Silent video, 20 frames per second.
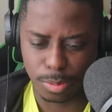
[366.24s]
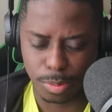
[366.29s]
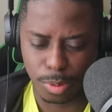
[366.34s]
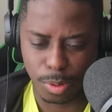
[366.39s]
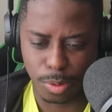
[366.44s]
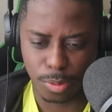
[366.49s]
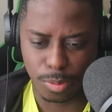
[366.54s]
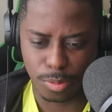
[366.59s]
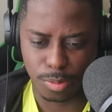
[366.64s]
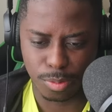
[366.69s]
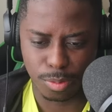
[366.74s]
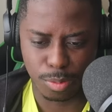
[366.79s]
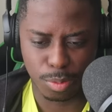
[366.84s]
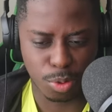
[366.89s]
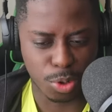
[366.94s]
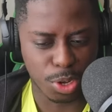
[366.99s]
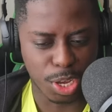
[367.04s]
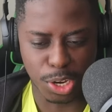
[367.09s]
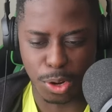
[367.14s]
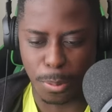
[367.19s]
wanted oh, the free
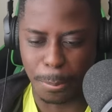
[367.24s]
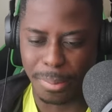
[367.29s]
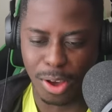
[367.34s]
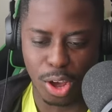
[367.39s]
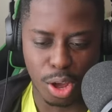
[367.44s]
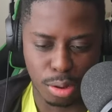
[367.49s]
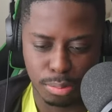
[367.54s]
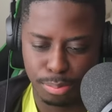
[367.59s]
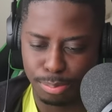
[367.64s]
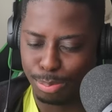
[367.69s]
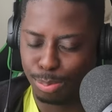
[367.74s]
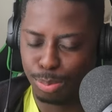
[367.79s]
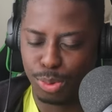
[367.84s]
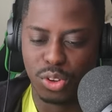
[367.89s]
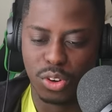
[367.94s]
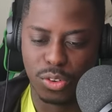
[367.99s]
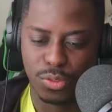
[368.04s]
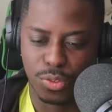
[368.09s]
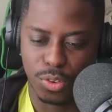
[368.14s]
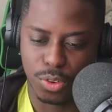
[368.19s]
kick. Look at the ball.
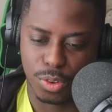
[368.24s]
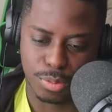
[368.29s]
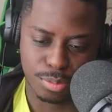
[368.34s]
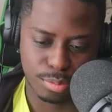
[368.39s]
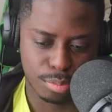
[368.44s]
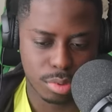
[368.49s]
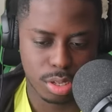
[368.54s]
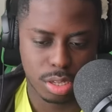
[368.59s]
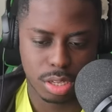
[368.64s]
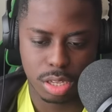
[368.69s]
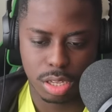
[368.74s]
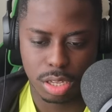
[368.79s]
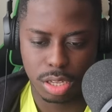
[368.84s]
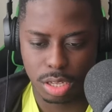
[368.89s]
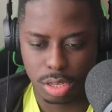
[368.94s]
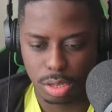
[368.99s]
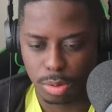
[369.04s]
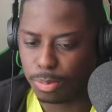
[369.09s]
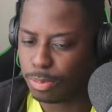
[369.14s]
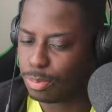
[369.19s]
Beautiful.
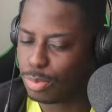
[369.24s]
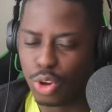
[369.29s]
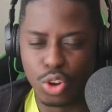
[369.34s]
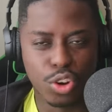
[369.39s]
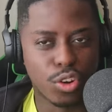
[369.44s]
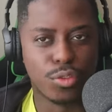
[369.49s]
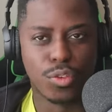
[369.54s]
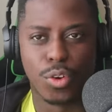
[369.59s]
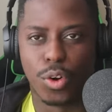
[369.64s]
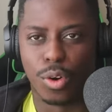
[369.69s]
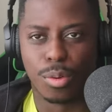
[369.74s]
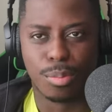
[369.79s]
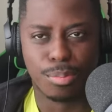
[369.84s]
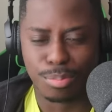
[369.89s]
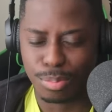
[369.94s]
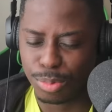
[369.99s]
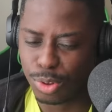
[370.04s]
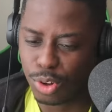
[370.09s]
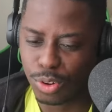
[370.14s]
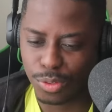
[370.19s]
Drincic beautiful,
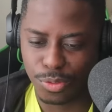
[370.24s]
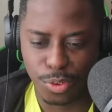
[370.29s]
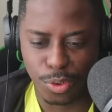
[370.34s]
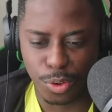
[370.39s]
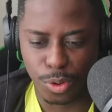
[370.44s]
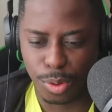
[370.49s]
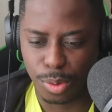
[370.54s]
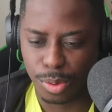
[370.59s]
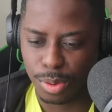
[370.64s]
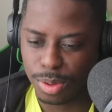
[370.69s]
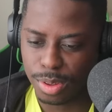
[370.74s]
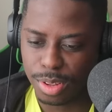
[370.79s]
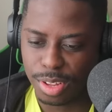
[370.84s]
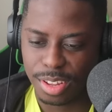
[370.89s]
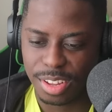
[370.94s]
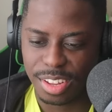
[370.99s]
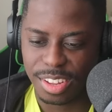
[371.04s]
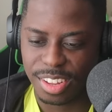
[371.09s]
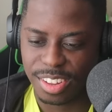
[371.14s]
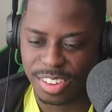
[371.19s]
beautiful,
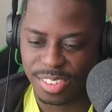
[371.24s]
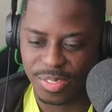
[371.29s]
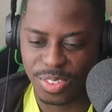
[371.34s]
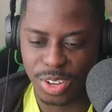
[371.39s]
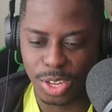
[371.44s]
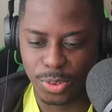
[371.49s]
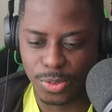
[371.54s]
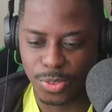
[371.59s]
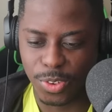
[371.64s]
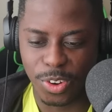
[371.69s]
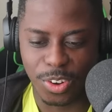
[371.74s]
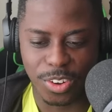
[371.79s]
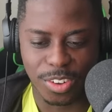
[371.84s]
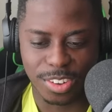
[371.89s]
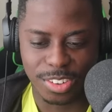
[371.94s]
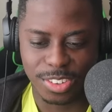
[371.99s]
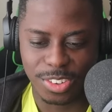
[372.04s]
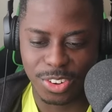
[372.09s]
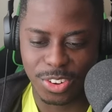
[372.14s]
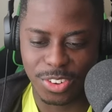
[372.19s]
beautiful.
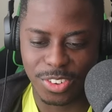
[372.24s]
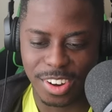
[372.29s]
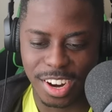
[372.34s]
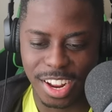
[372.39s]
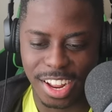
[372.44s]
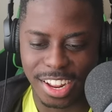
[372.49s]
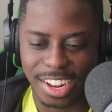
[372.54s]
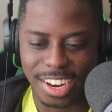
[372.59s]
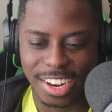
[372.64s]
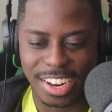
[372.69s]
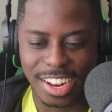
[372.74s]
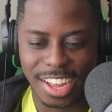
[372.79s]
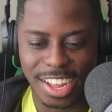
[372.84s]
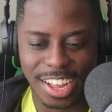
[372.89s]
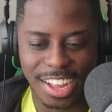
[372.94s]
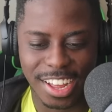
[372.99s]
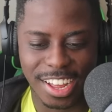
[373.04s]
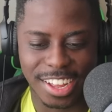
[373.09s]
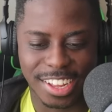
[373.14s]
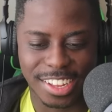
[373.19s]
to the right,
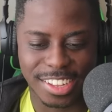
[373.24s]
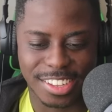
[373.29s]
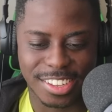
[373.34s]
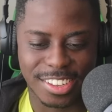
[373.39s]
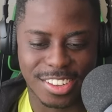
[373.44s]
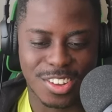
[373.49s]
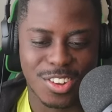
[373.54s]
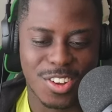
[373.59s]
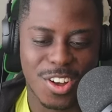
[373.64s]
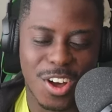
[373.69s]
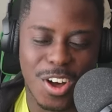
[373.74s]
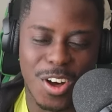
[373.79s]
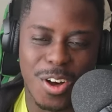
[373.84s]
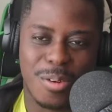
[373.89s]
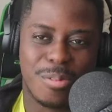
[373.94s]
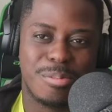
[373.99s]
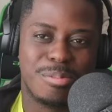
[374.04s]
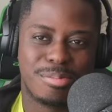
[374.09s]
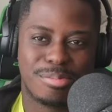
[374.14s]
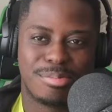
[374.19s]
left,
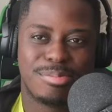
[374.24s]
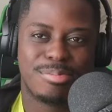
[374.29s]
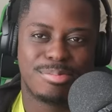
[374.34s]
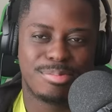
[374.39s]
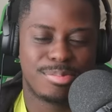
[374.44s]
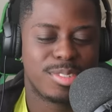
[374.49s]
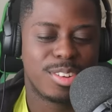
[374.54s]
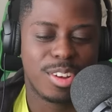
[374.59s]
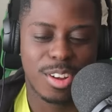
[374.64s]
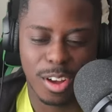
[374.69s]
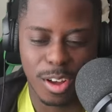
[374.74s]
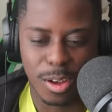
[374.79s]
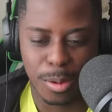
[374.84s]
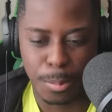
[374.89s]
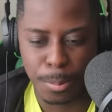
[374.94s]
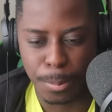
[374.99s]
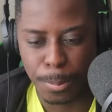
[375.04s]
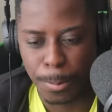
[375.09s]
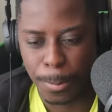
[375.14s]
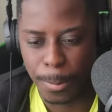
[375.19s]
gone. Should he Gone. take
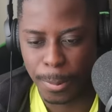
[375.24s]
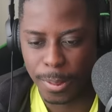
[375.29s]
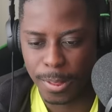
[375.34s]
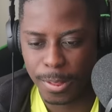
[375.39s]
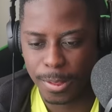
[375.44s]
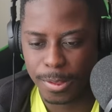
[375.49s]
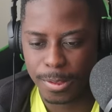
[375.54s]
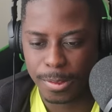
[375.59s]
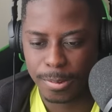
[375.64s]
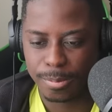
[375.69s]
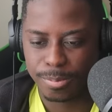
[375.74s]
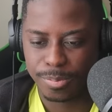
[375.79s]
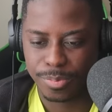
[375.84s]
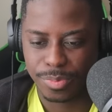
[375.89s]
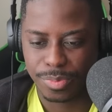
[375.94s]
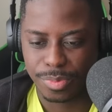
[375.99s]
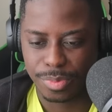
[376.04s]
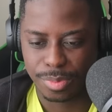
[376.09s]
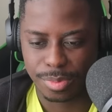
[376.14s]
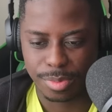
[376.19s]
that on himself?
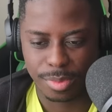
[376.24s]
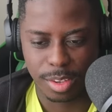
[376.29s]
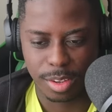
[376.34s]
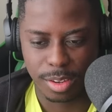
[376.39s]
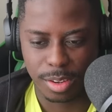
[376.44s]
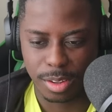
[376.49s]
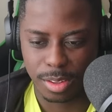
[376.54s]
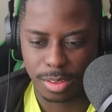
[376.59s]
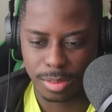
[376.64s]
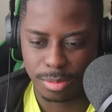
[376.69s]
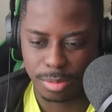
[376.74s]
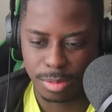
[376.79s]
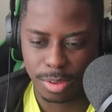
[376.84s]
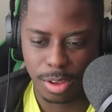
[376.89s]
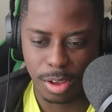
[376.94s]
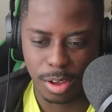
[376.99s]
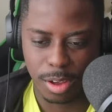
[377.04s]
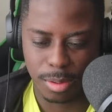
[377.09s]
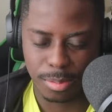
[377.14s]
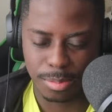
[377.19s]
No. This is
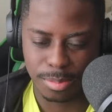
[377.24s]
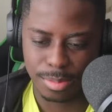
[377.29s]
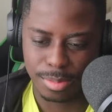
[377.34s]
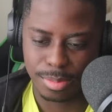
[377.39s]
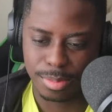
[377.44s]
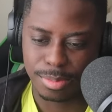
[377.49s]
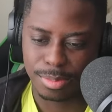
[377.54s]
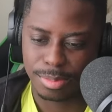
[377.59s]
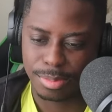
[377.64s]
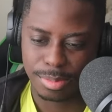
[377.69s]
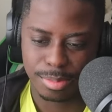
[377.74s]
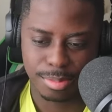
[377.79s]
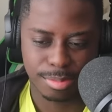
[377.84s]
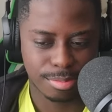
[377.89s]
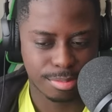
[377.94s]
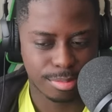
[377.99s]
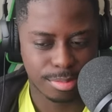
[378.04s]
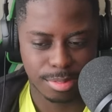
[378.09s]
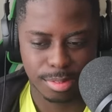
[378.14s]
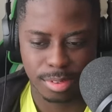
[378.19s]
Gone. testament to what
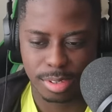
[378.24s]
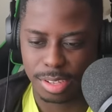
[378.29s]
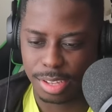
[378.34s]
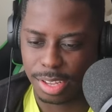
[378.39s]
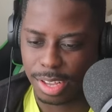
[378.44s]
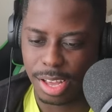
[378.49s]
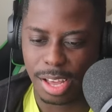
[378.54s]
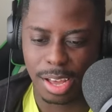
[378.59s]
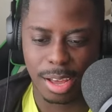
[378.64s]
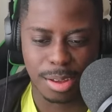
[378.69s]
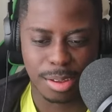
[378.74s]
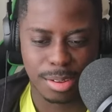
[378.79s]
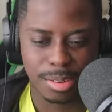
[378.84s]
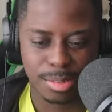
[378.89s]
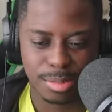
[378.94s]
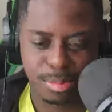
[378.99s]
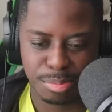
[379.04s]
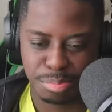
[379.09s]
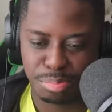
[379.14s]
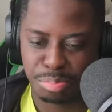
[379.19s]
kind of player yeah.
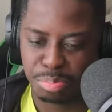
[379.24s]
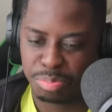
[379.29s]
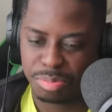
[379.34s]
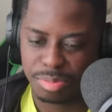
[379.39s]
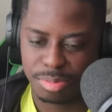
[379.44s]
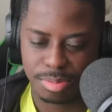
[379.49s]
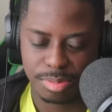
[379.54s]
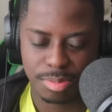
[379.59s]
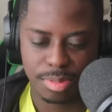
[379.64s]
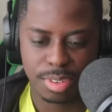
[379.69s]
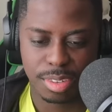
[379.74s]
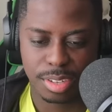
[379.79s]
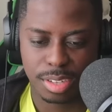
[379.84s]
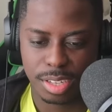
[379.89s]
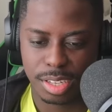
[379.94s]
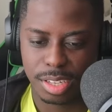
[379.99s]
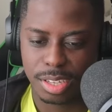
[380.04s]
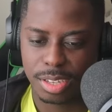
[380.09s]
Diamantakos is.